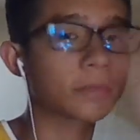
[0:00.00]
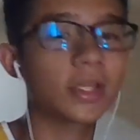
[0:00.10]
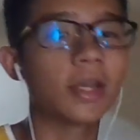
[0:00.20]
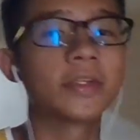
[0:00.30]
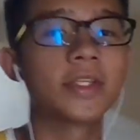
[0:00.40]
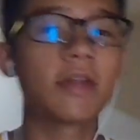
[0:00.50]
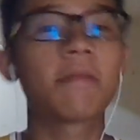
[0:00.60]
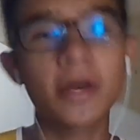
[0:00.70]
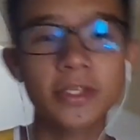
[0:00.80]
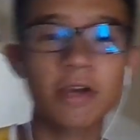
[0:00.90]
there was another
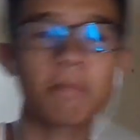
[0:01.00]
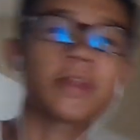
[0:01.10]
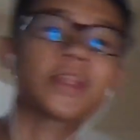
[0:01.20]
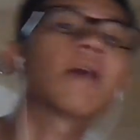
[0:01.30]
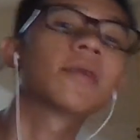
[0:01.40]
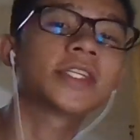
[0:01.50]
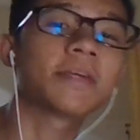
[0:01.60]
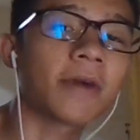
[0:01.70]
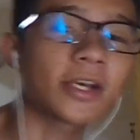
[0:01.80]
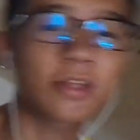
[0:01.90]
bus stop. But that wasn't a
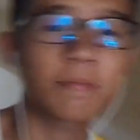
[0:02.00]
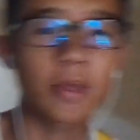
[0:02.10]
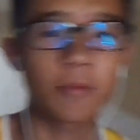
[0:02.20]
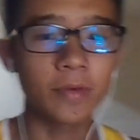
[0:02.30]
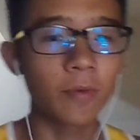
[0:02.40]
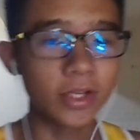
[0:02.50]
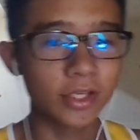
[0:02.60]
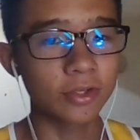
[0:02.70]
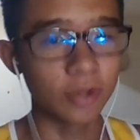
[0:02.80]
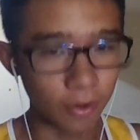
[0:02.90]
bus stop that we wanted
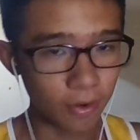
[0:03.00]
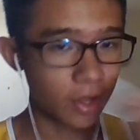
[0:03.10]
to go.